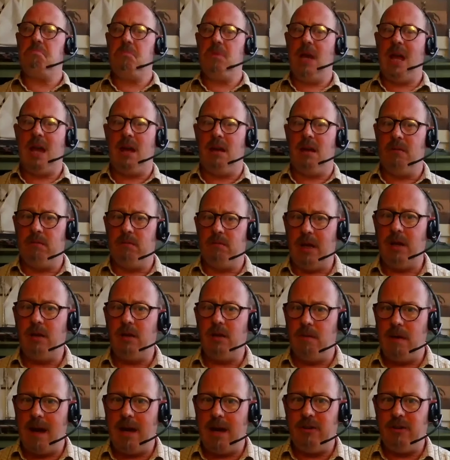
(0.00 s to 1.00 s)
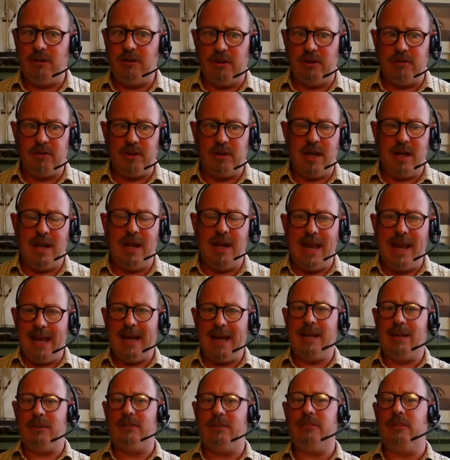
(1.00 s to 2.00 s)
yeah, they created a
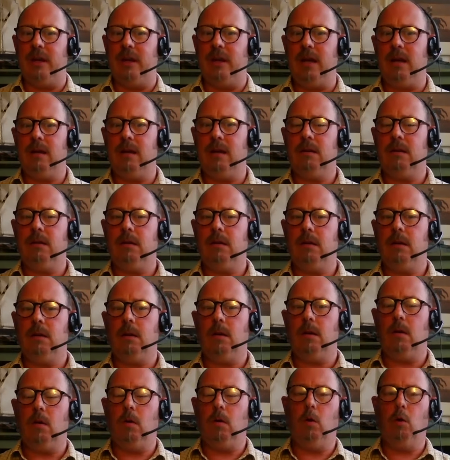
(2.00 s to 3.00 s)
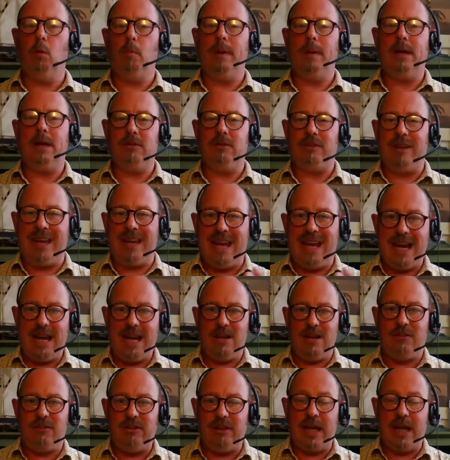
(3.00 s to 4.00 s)
legacy, all because they
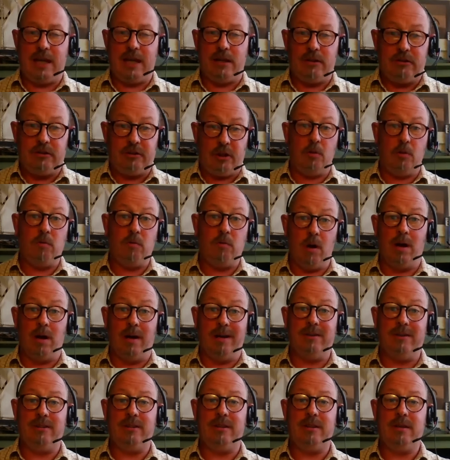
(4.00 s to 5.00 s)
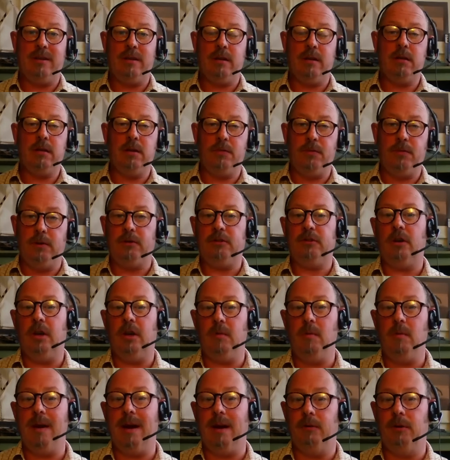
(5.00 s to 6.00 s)
needed to get it so right the first
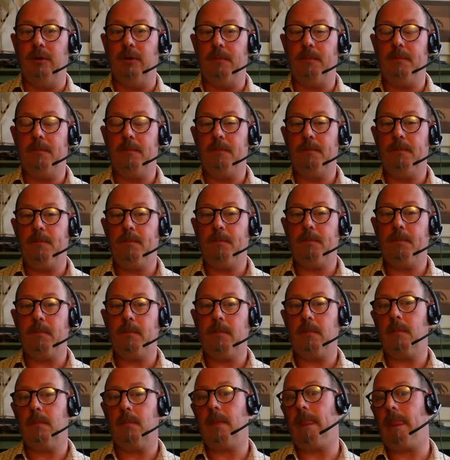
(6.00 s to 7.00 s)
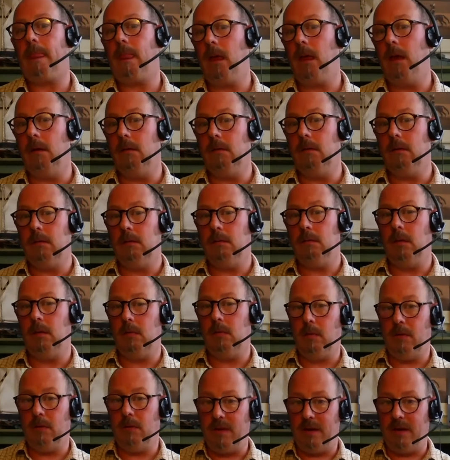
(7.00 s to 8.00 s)
time round. You know,
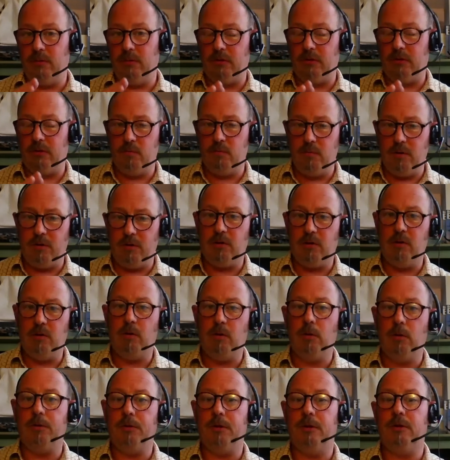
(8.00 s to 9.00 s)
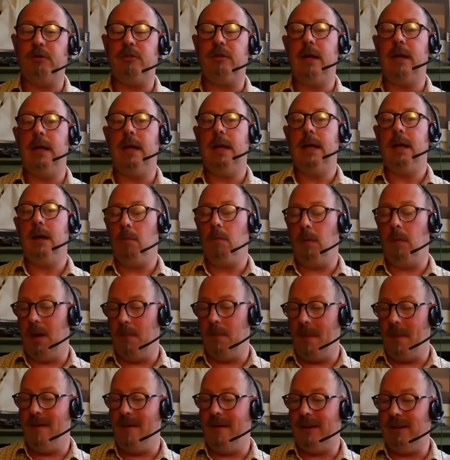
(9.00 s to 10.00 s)
with, with those original orders,
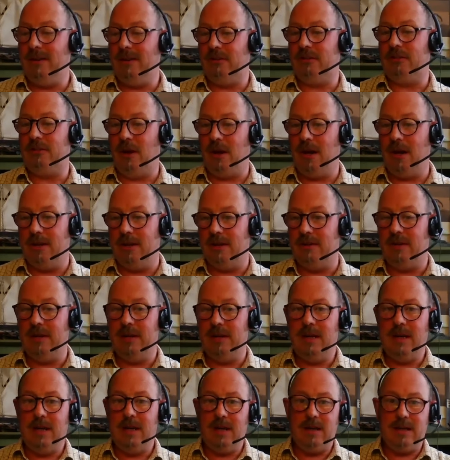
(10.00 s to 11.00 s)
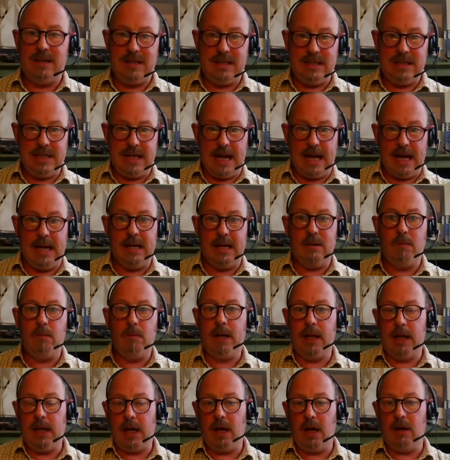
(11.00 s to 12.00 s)
when America decided, yeah,
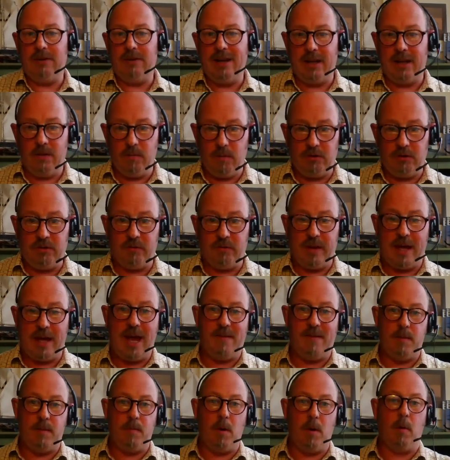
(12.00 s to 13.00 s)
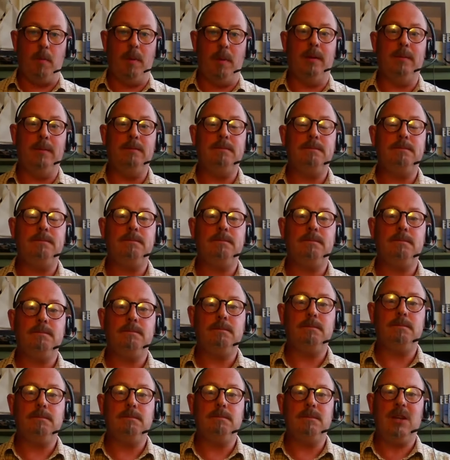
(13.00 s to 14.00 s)
we're going to go down the route of the heavy bomber.
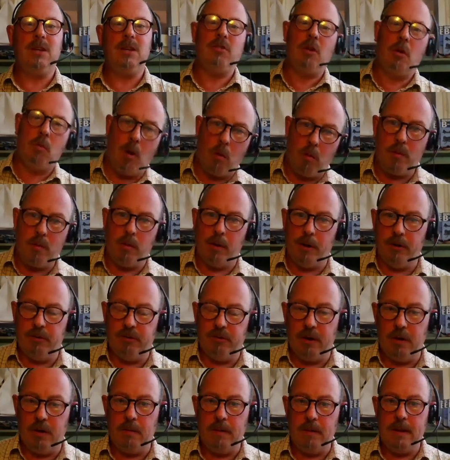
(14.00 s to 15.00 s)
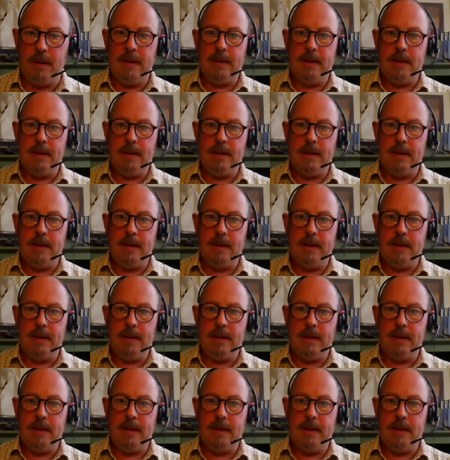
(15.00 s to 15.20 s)
It's not what we want to do,